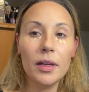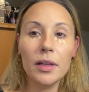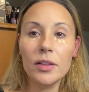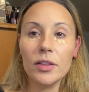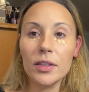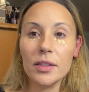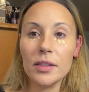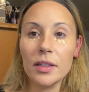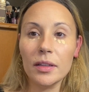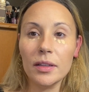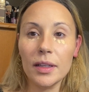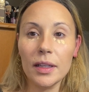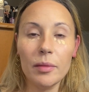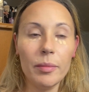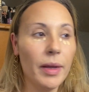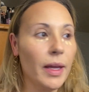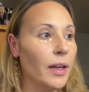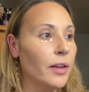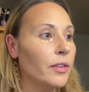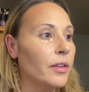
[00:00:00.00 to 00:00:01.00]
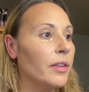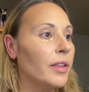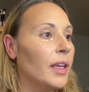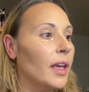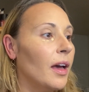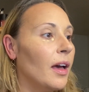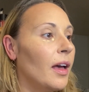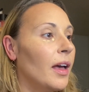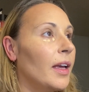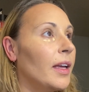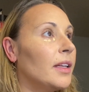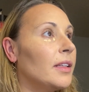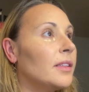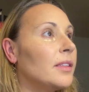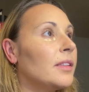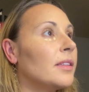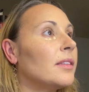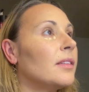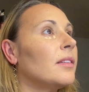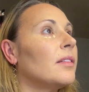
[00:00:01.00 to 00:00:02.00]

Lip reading: Just a little bit under the eyes.